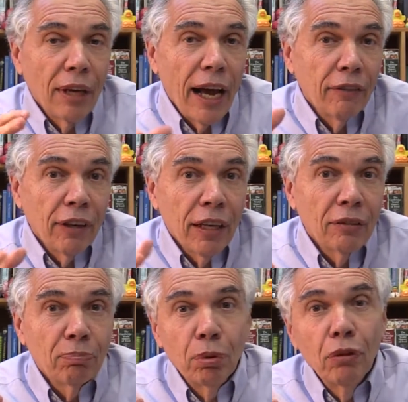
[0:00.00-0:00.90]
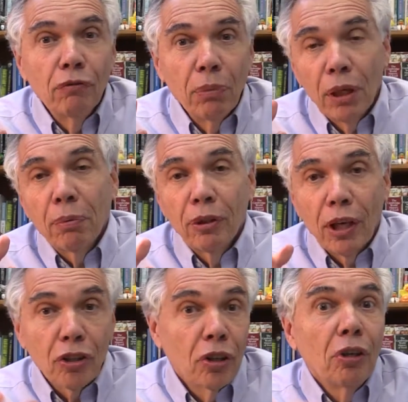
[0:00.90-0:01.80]
have improved milk
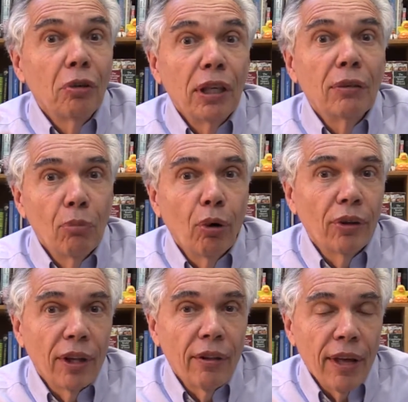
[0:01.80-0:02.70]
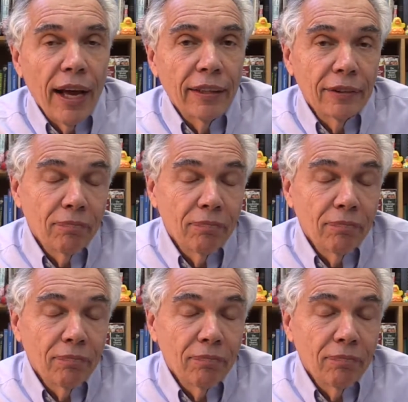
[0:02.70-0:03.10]
production, you need more than that.